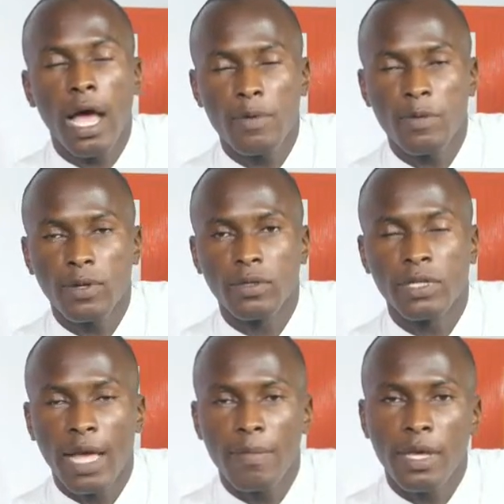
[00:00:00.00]
Habibatu
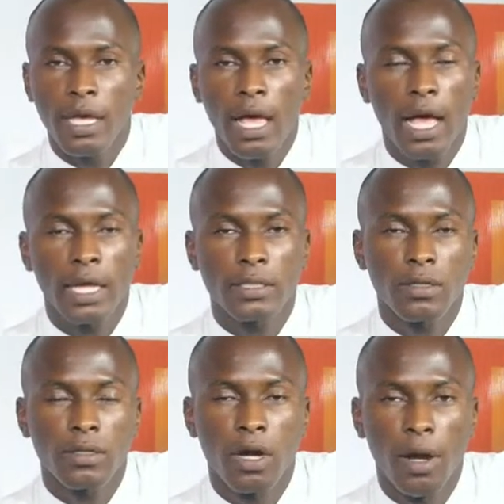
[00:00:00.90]
Drame, has
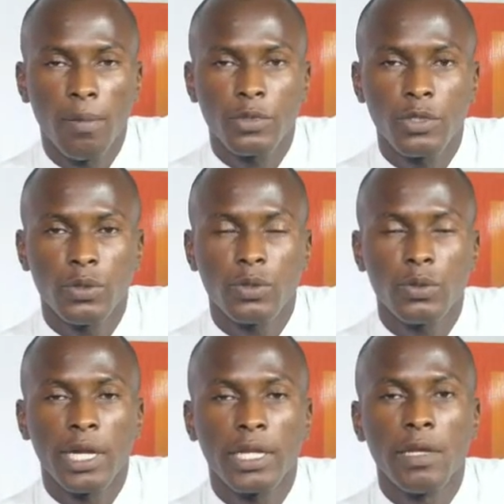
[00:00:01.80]
not come due
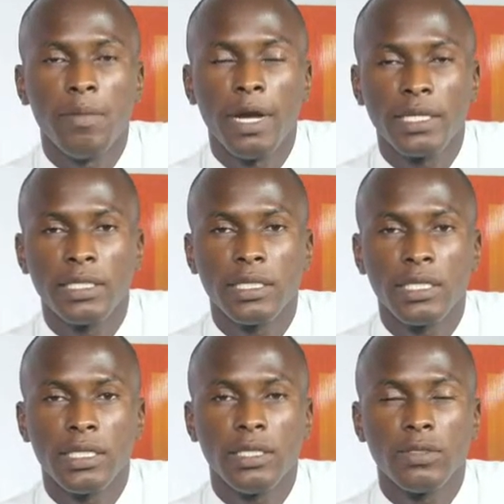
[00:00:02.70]
to an
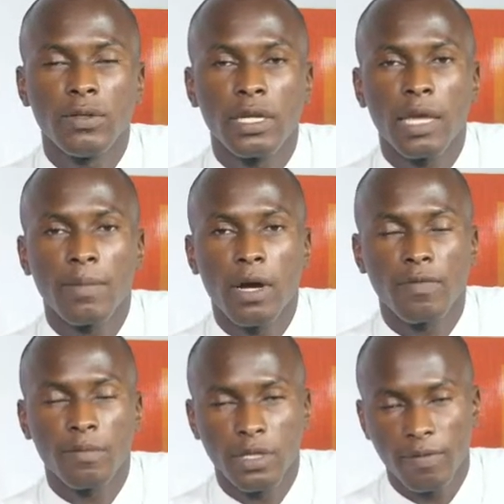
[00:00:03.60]
emergency issue that came
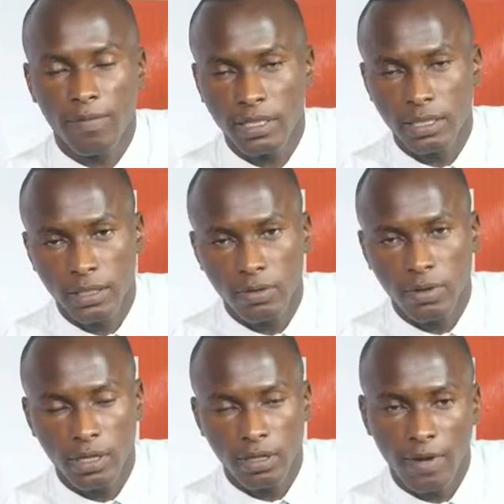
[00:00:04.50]
out from the
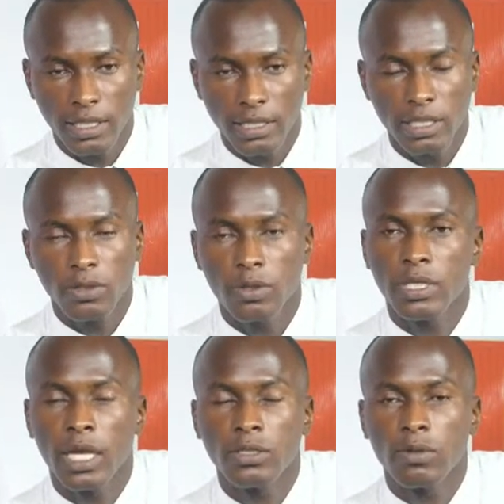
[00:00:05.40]
university, so
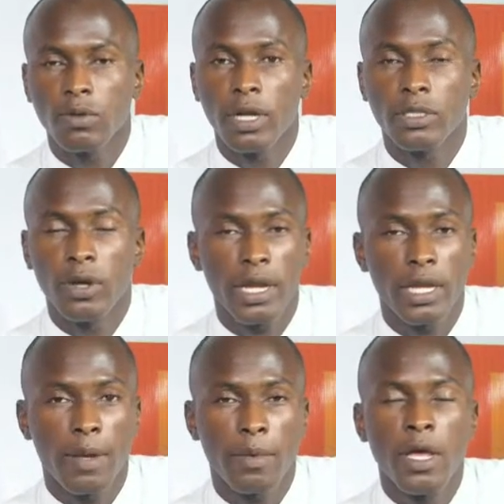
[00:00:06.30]
she has to go and join
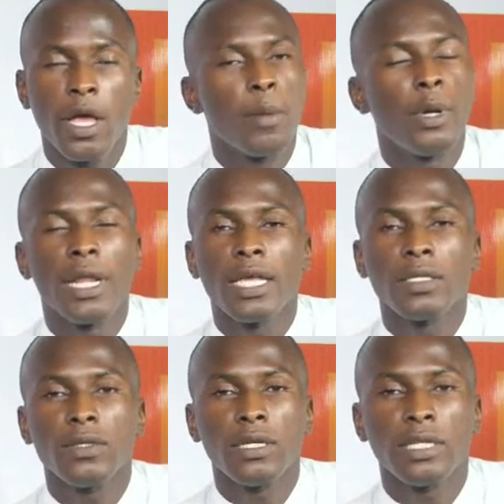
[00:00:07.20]
them. But there
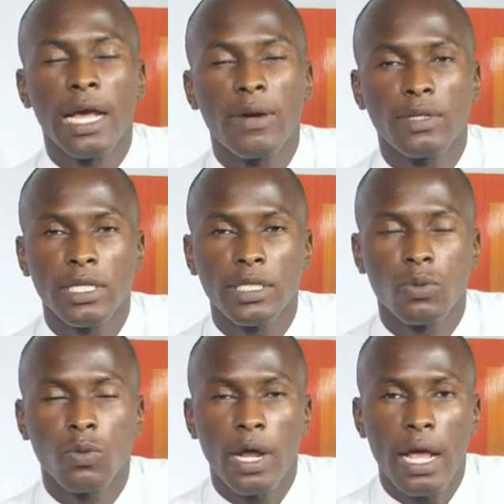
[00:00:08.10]
is no doubt this
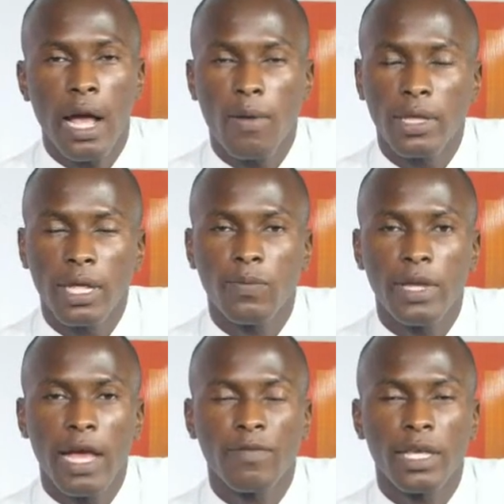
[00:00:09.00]
1 hour that
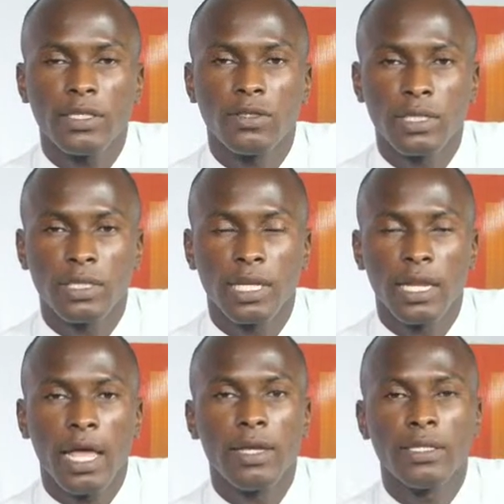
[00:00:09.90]
we have exhausted
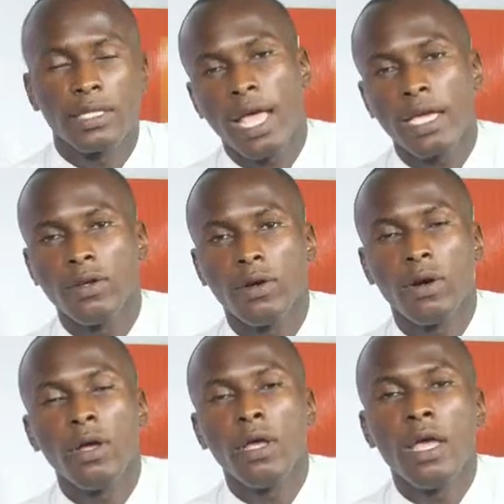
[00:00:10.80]
is like
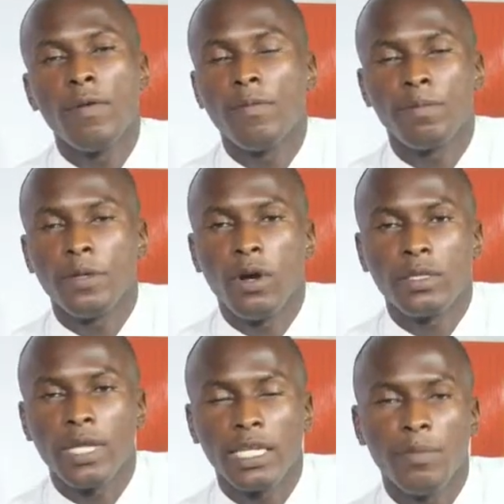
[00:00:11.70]

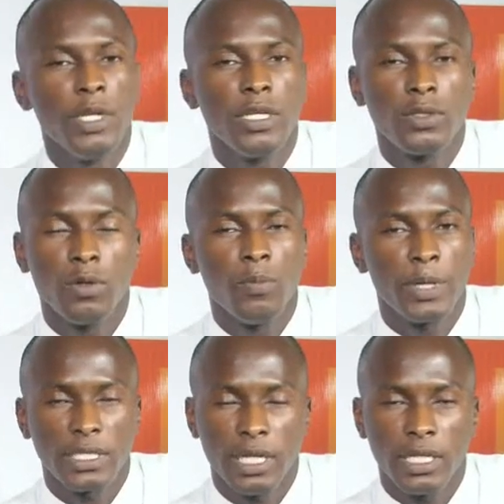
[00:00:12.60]
30 minutes to
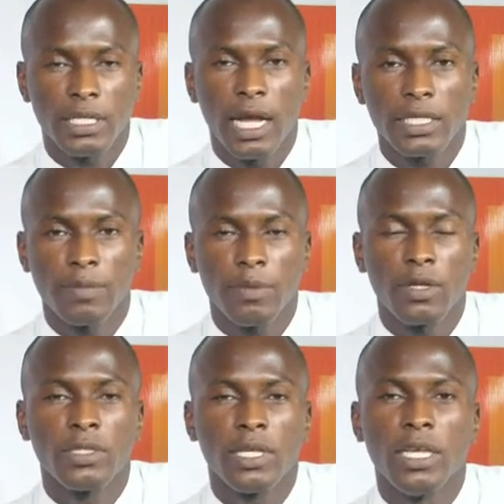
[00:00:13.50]
President Jassey,
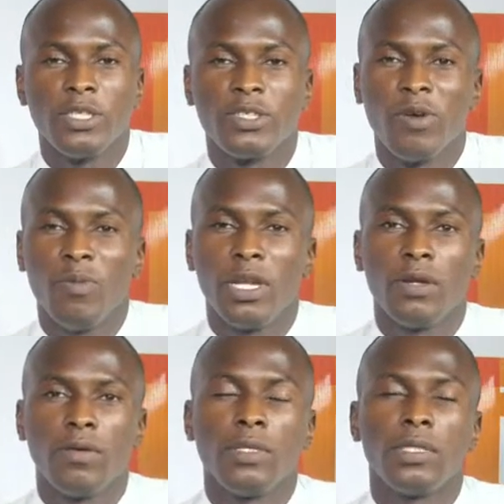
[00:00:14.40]
because he is
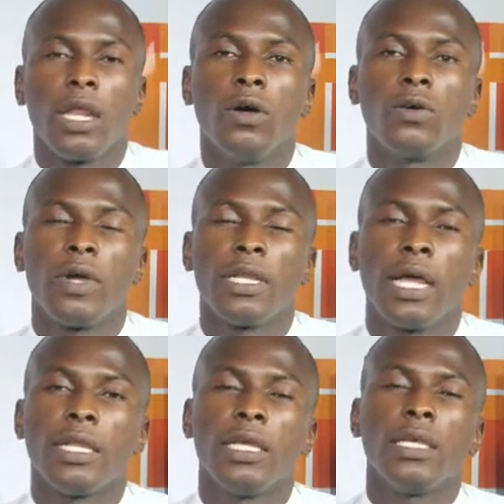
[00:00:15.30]
somebody who is eloquent,
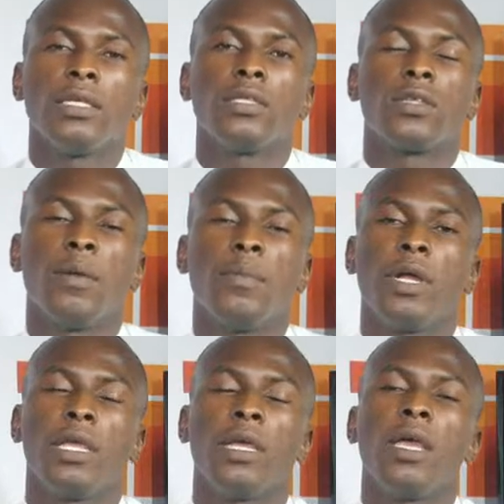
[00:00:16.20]
and he is
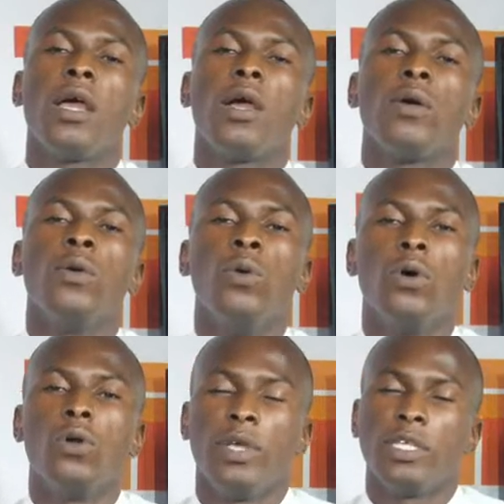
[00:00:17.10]
somebody who
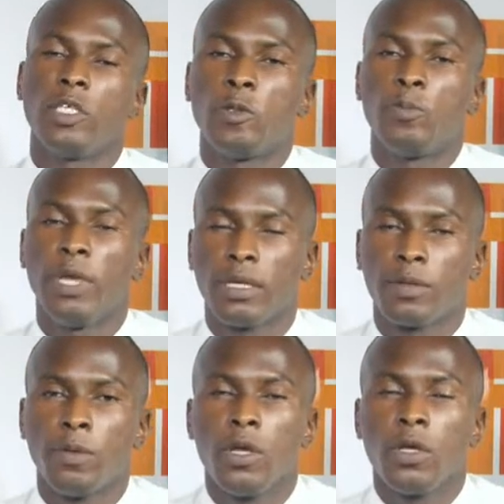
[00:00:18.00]
always speaks
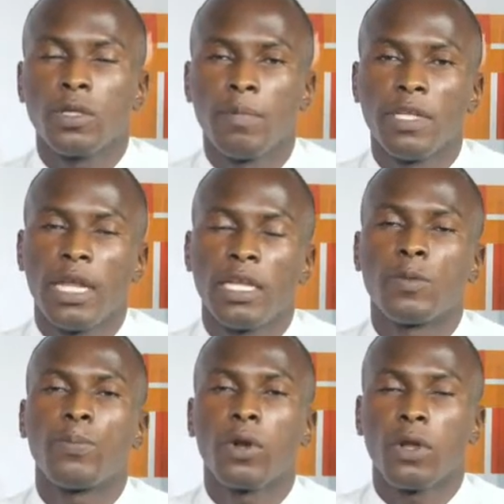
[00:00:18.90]
something that
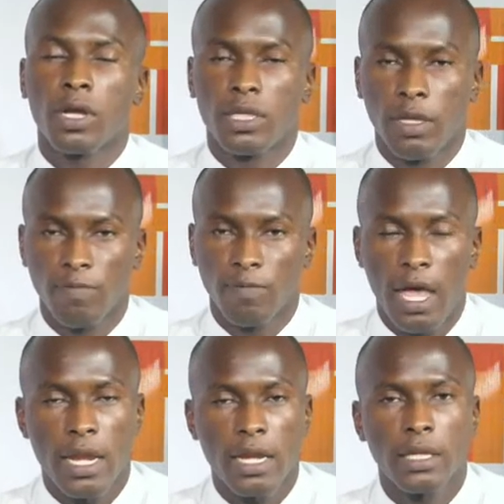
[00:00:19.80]
is productive.
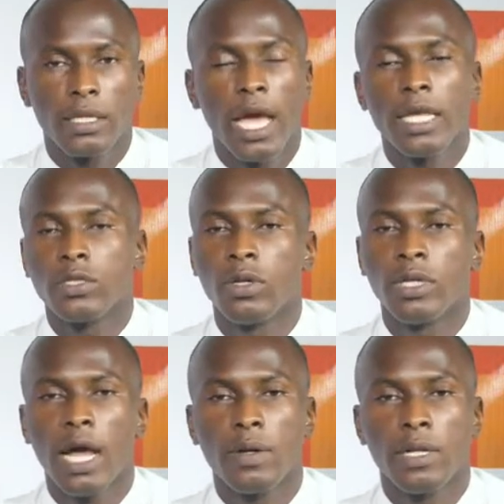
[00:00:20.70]
And there is no
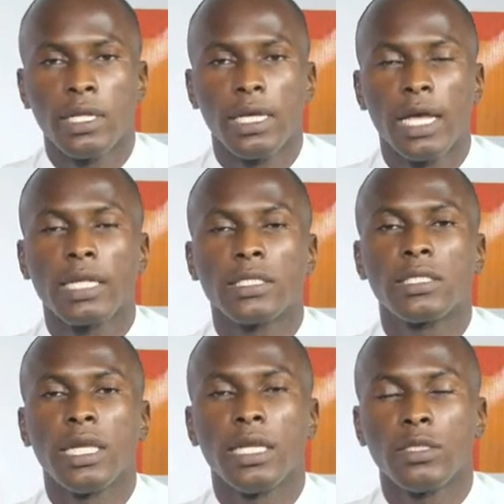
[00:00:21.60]
doubt that he has
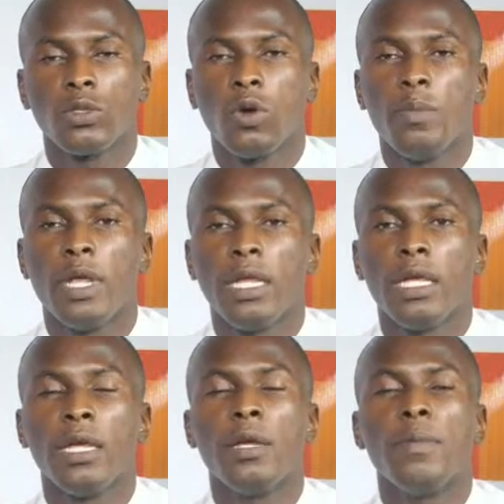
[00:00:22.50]
stated so
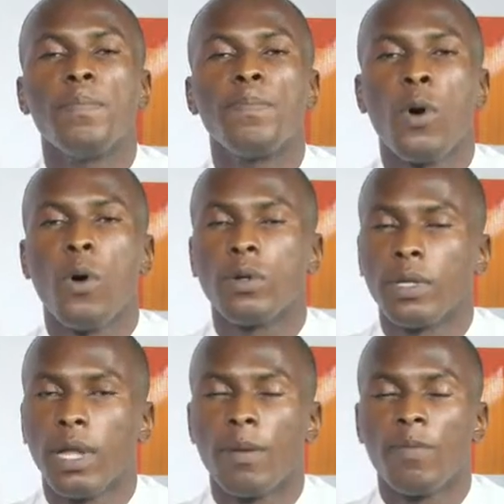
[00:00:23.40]
many
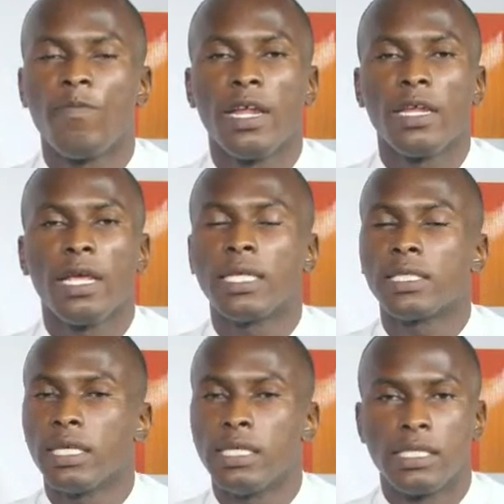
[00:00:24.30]
important and very
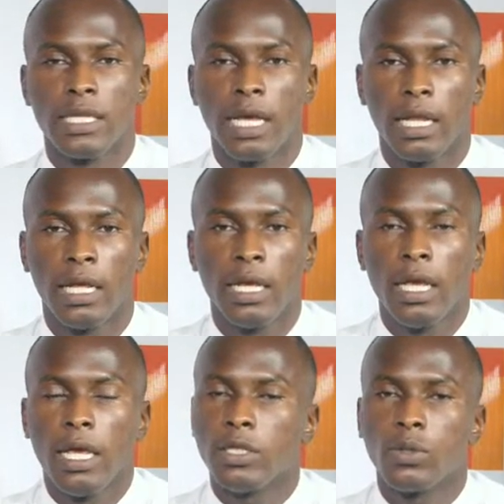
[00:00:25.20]
essential
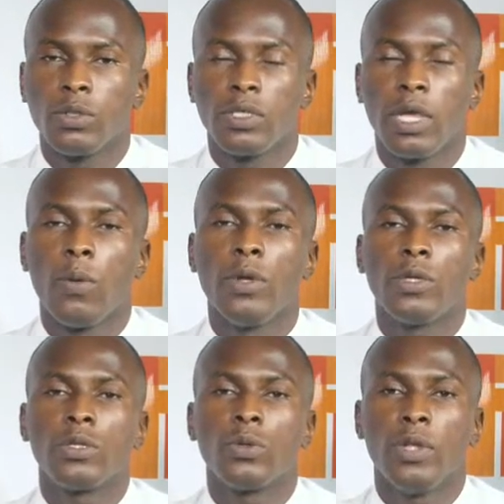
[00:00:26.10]
issues here,
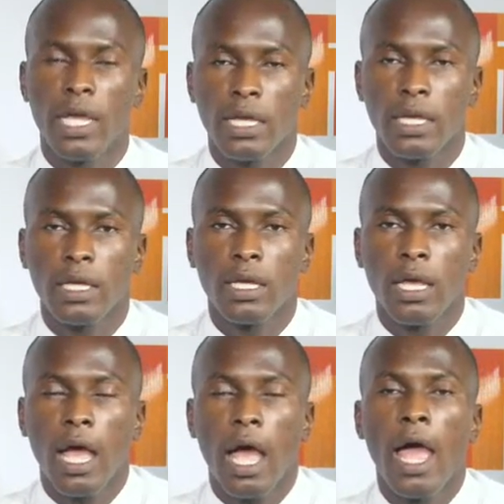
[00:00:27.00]
which today
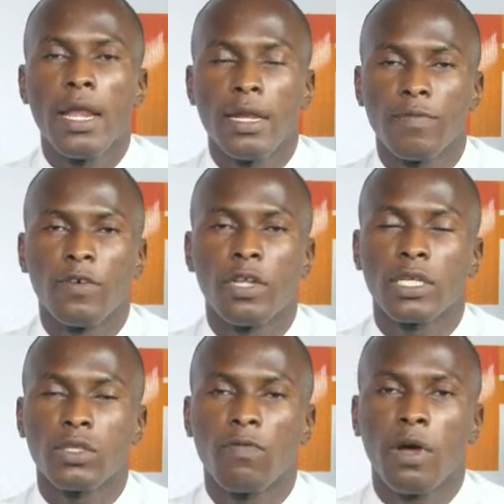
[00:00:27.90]
and for the
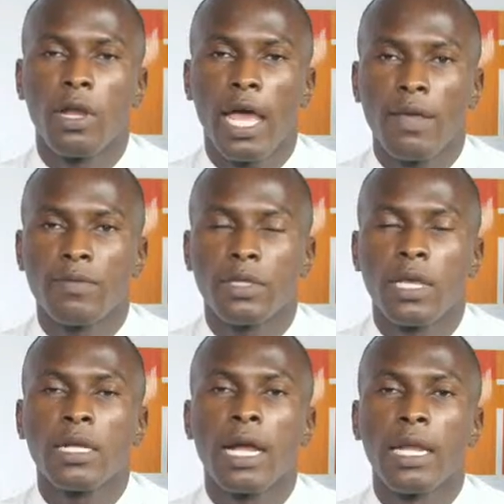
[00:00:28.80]
rest of our lives
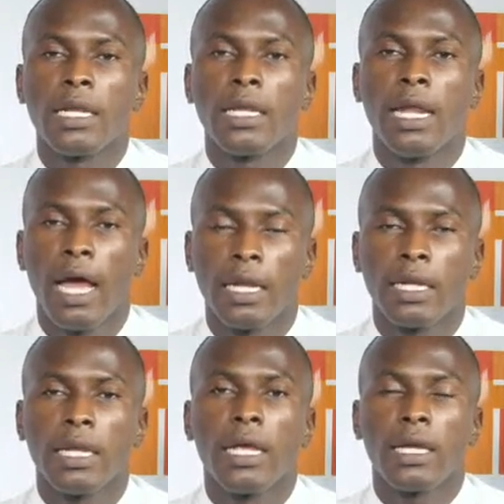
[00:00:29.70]
can
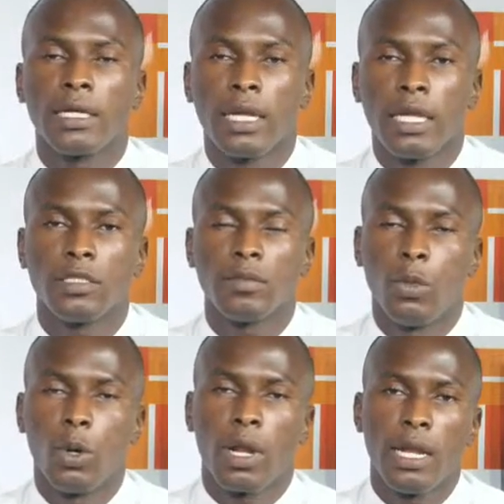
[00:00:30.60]
learn great
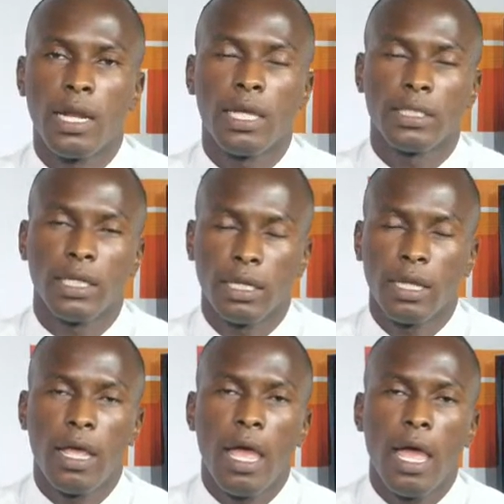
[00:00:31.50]
moral lesson.
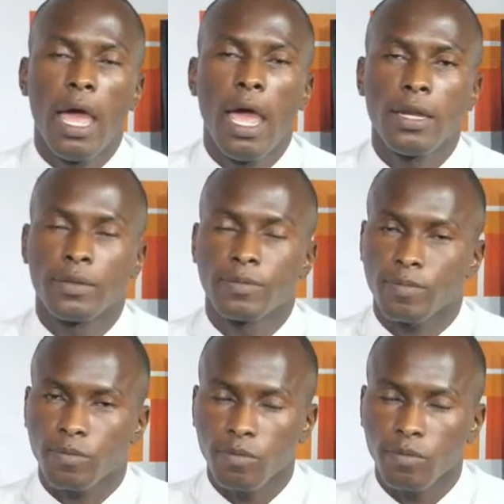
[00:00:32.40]
And